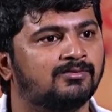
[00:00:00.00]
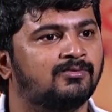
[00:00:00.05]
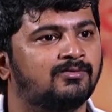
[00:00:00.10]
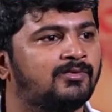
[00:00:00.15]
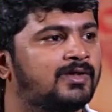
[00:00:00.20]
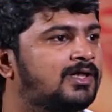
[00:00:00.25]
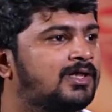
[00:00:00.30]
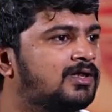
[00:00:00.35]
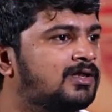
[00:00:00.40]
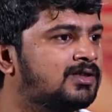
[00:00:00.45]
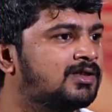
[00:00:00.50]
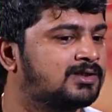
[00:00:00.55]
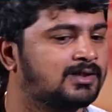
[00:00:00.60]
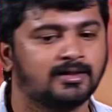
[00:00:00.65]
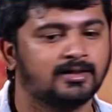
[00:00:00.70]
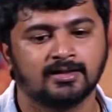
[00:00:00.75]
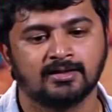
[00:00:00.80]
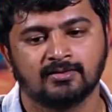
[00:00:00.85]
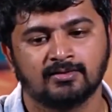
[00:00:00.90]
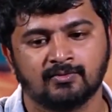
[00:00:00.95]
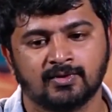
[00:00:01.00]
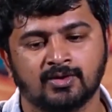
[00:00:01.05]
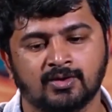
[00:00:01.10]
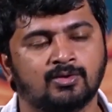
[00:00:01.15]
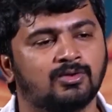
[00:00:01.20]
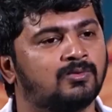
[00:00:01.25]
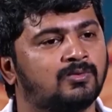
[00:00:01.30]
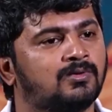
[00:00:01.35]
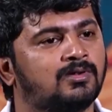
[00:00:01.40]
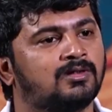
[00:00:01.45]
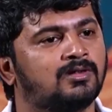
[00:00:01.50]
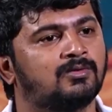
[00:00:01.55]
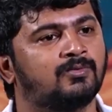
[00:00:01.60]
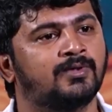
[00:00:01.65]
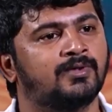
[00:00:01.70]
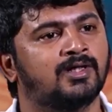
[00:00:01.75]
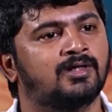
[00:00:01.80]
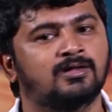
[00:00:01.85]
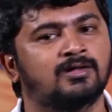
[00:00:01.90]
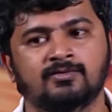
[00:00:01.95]
we study, we go to work,
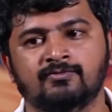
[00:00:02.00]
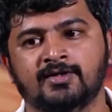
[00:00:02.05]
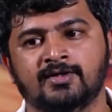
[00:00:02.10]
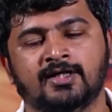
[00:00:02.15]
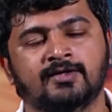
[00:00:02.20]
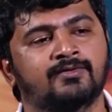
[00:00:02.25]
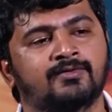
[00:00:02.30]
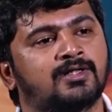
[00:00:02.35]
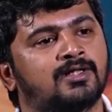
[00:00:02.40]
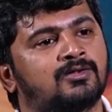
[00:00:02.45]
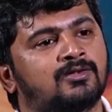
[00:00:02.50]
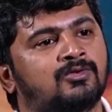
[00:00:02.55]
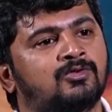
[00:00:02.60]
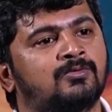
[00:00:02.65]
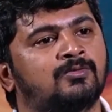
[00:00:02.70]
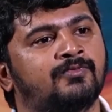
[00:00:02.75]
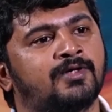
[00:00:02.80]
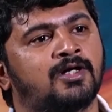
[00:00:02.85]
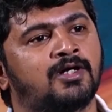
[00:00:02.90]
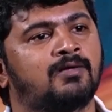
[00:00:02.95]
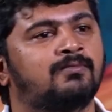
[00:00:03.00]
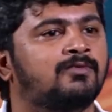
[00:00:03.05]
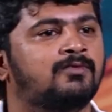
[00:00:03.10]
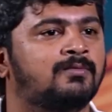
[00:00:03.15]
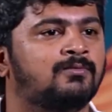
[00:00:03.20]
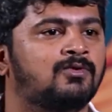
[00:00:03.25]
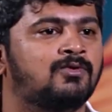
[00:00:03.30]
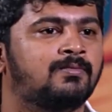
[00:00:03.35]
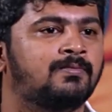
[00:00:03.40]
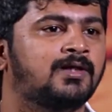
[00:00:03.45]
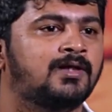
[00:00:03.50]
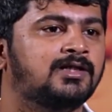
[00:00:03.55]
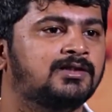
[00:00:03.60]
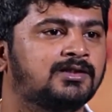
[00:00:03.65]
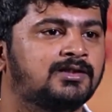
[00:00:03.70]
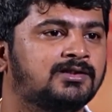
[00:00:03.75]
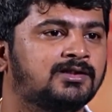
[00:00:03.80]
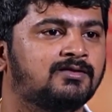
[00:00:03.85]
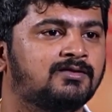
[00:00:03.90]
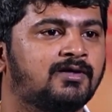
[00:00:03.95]
we earn, we give it at home, we come, remove our pants
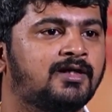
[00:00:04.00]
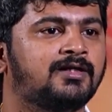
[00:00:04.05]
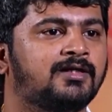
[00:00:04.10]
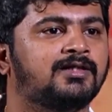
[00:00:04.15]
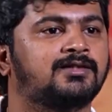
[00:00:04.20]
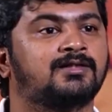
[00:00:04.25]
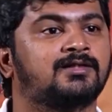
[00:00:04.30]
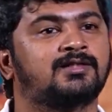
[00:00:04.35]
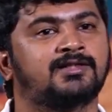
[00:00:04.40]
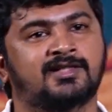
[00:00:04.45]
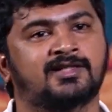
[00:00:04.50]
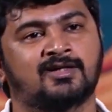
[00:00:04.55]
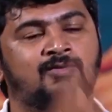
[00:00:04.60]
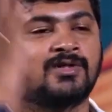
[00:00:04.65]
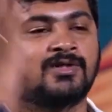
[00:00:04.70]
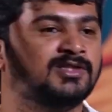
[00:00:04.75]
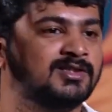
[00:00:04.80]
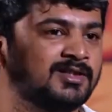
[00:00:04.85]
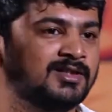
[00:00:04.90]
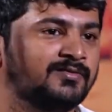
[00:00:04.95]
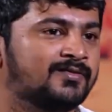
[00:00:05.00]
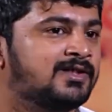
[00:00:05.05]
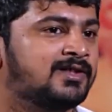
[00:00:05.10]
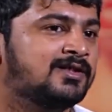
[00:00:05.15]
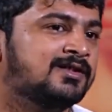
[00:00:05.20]
and shirt, wear t-shirts, then watch TV.